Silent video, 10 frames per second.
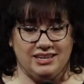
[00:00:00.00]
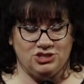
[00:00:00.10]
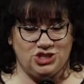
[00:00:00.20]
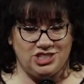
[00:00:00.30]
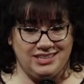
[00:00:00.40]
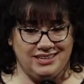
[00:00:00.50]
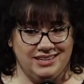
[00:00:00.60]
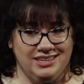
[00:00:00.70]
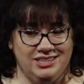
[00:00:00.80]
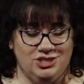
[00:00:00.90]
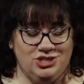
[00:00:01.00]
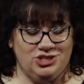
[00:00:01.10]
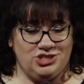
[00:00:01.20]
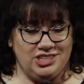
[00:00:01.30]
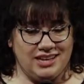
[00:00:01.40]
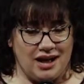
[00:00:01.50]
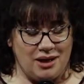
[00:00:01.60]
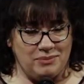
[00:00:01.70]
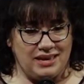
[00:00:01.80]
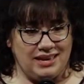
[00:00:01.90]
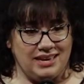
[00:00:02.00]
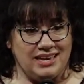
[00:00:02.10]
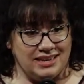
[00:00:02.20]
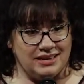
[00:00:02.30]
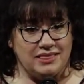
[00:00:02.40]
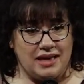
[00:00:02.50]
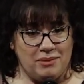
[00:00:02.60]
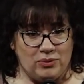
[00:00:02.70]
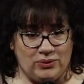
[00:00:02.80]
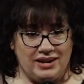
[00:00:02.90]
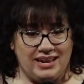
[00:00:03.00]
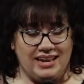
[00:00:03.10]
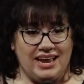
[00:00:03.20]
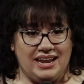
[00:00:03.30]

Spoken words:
And she got me in that morning.